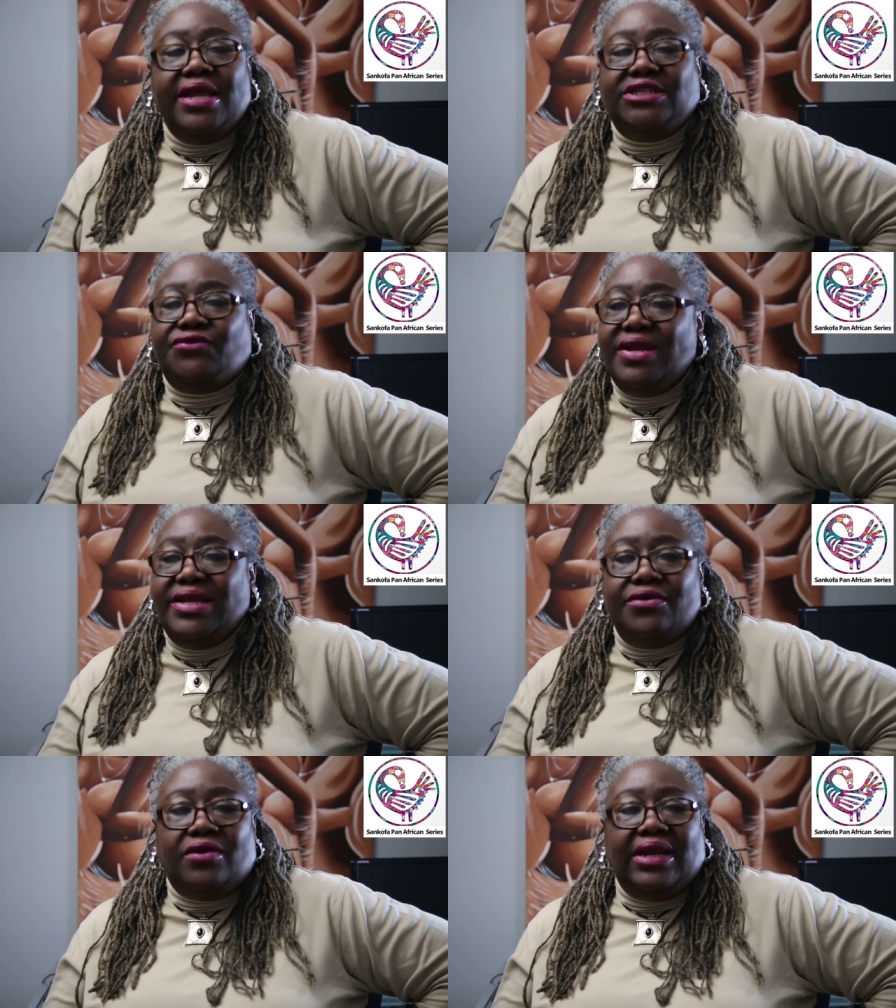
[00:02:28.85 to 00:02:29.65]
His
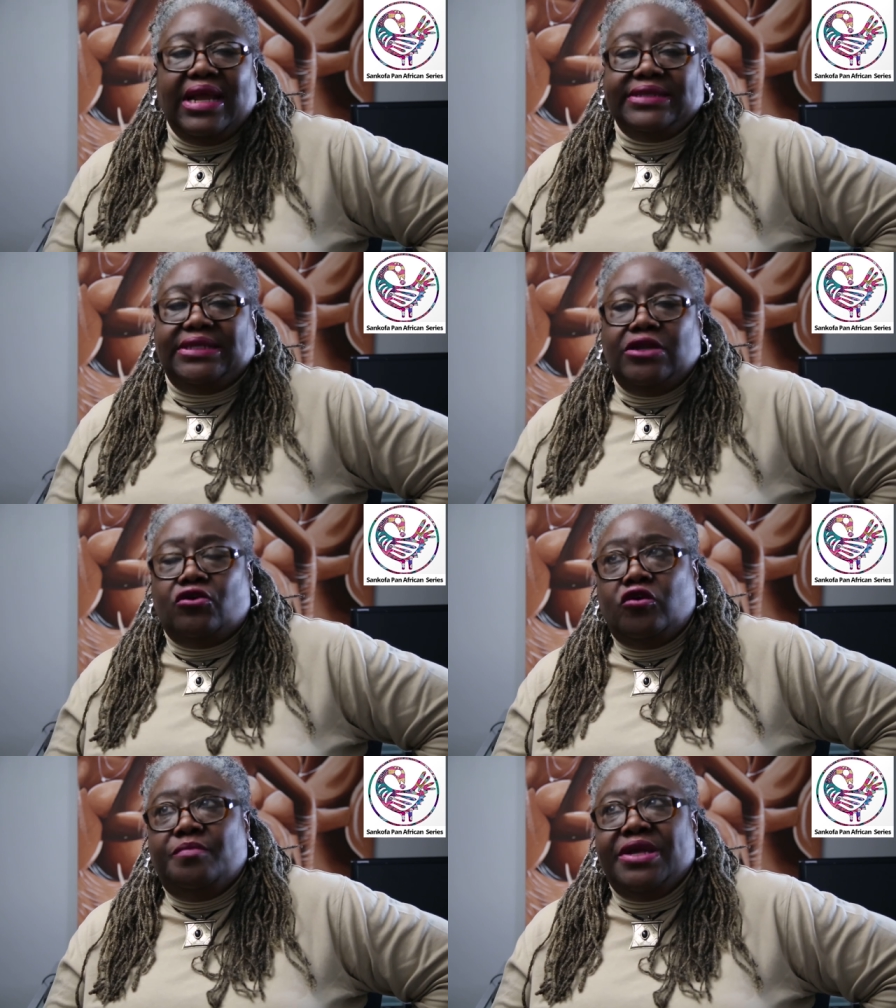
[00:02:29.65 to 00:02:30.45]
reign did not last
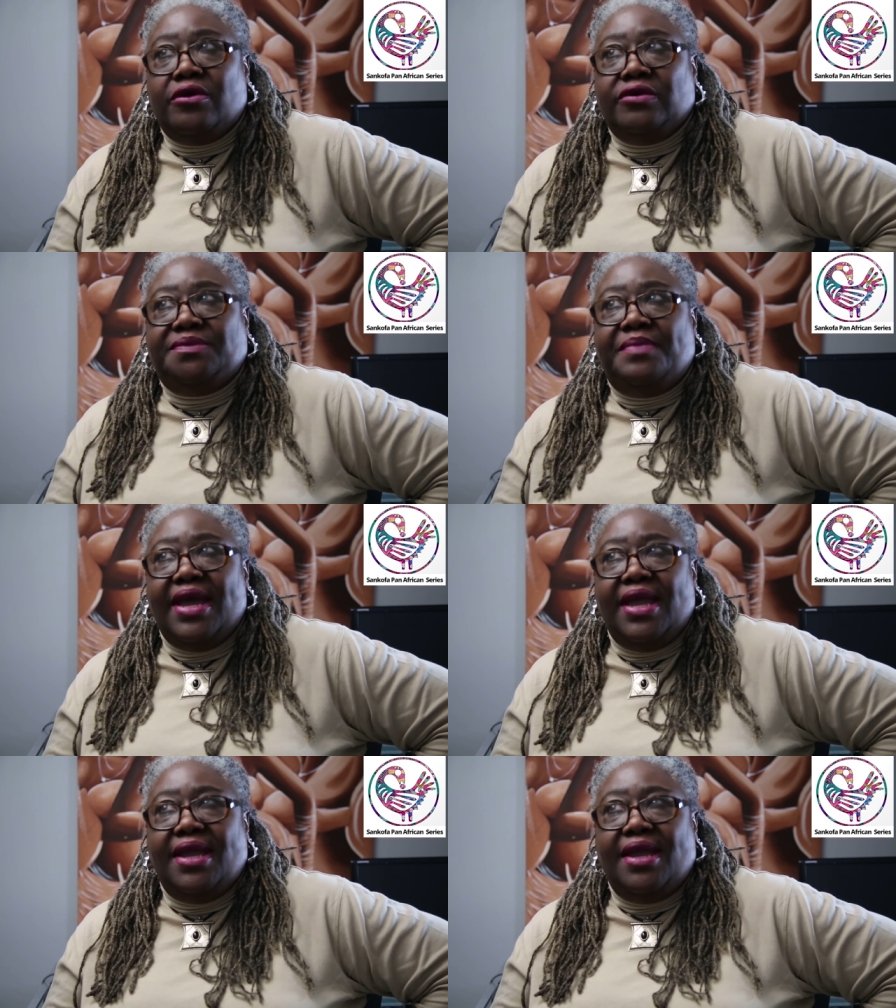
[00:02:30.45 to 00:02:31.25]
long because
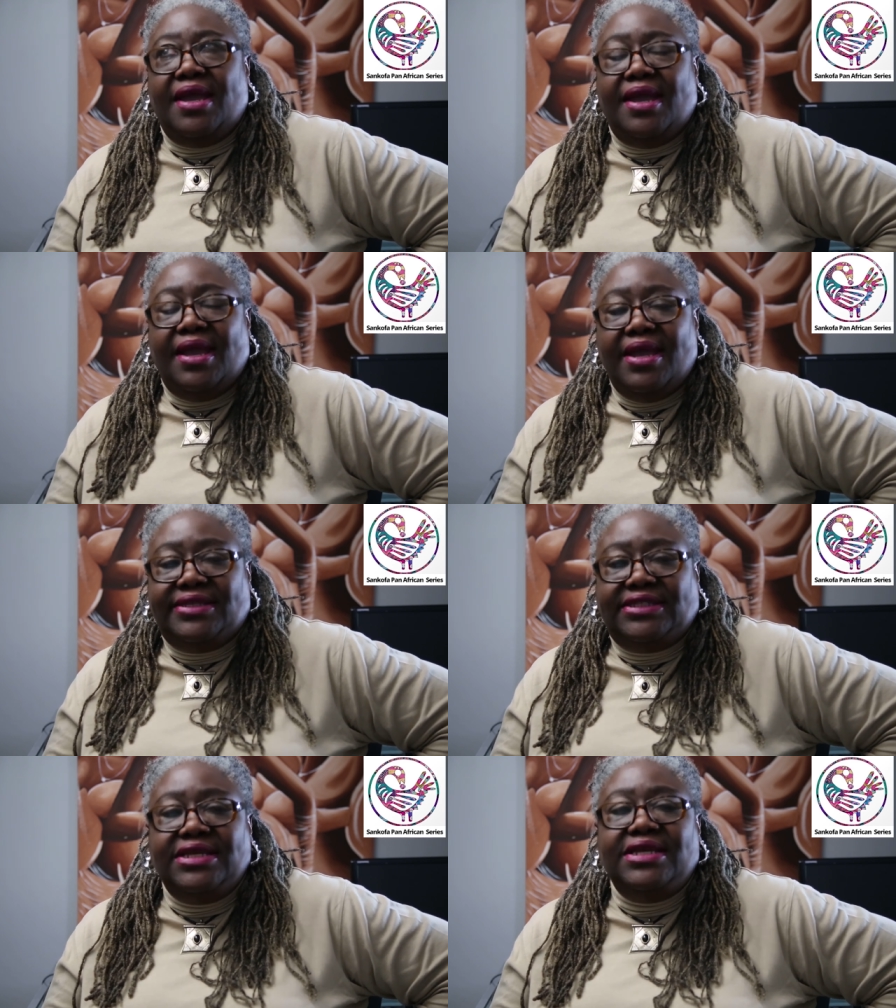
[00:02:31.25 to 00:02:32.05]
by
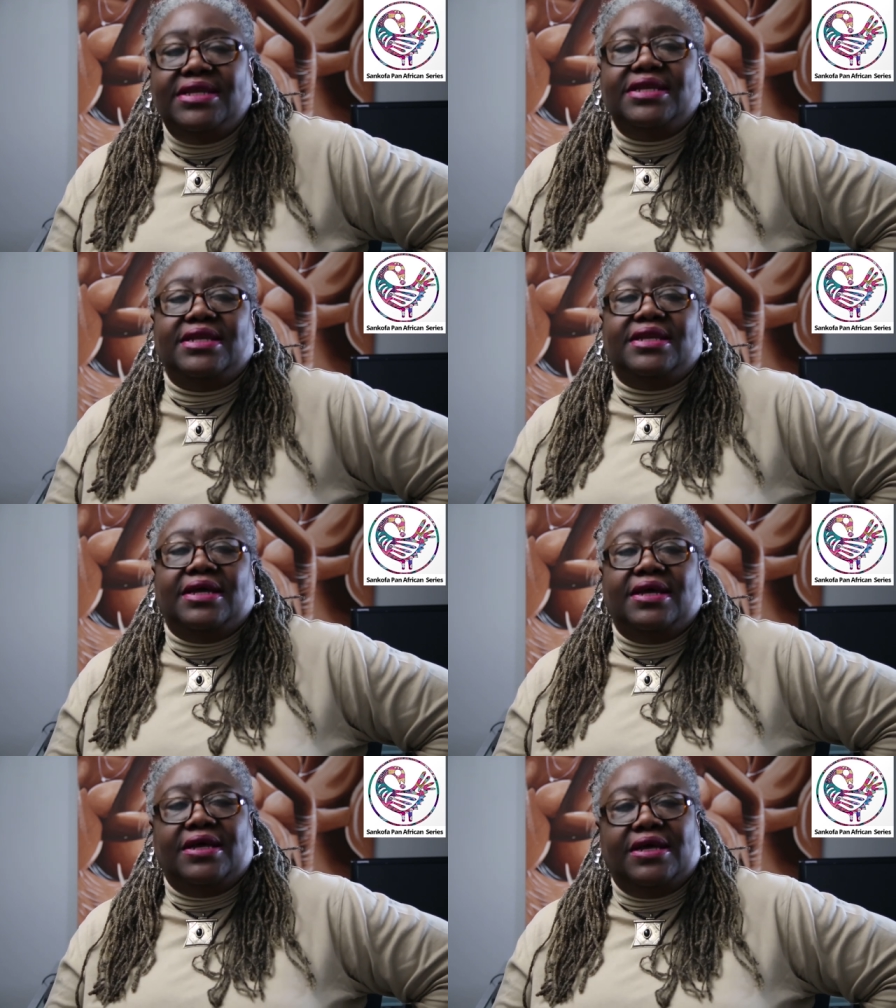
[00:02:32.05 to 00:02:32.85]
18,
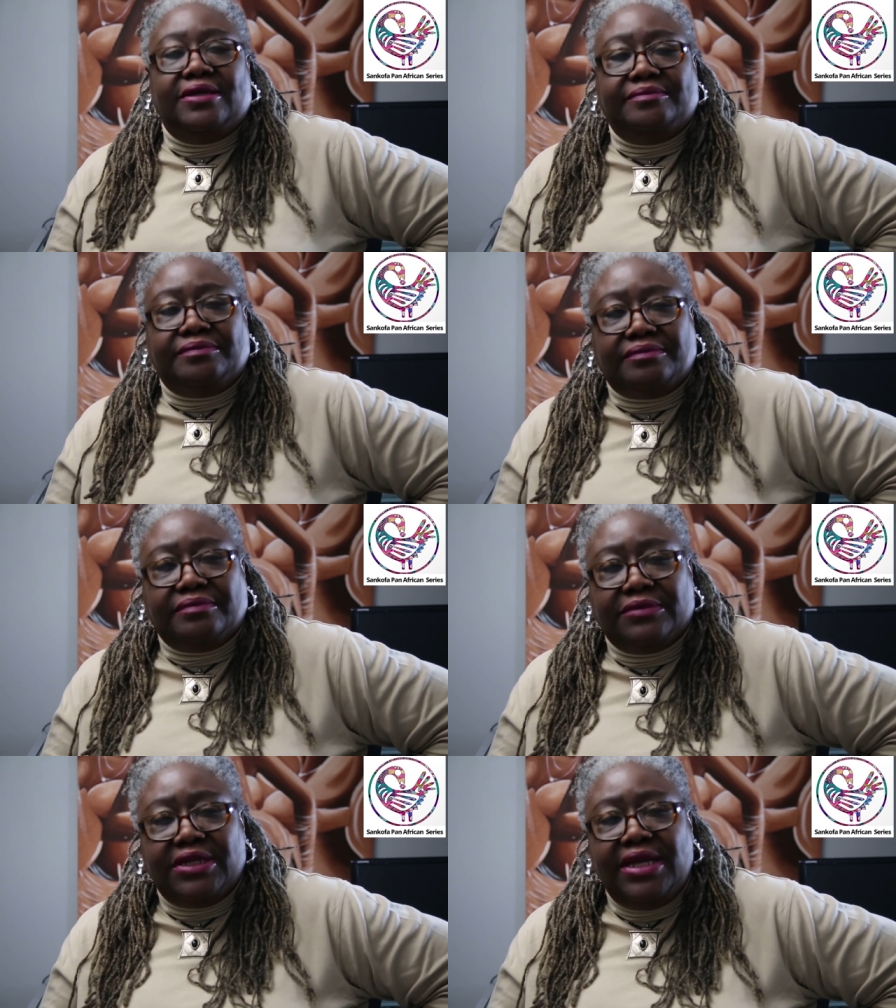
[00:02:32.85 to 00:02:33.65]

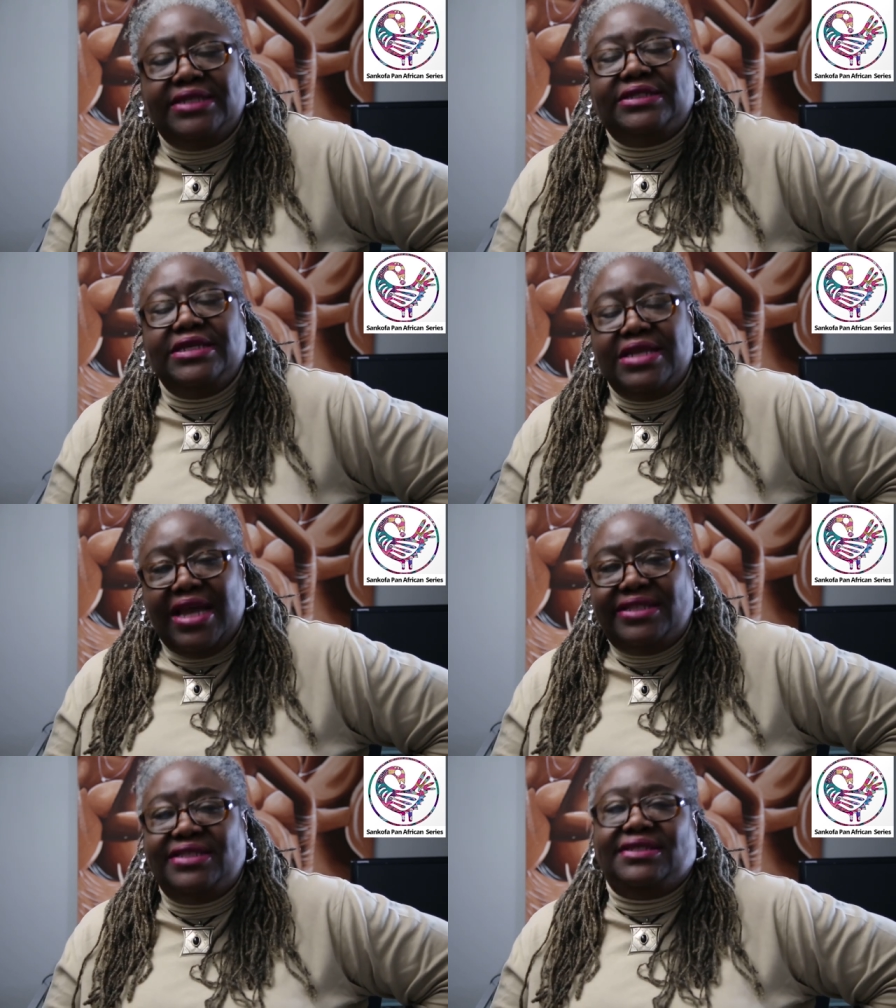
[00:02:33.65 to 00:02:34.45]
um,
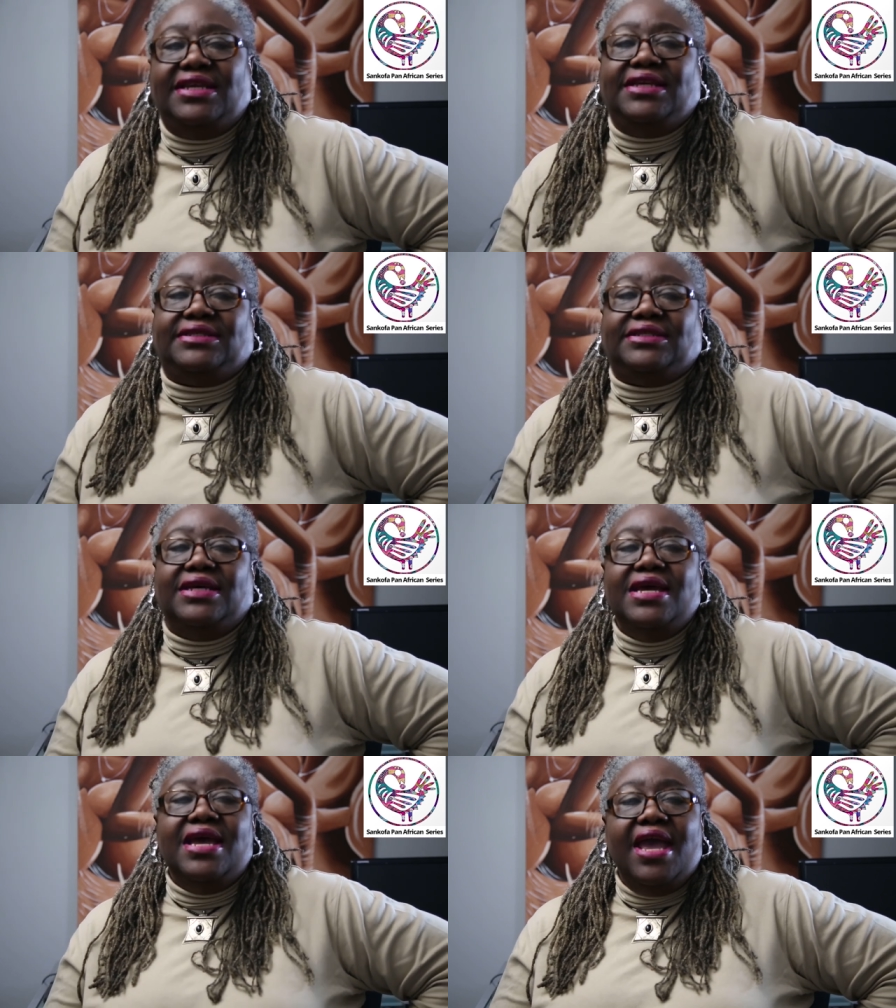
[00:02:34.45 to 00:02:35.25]
1896,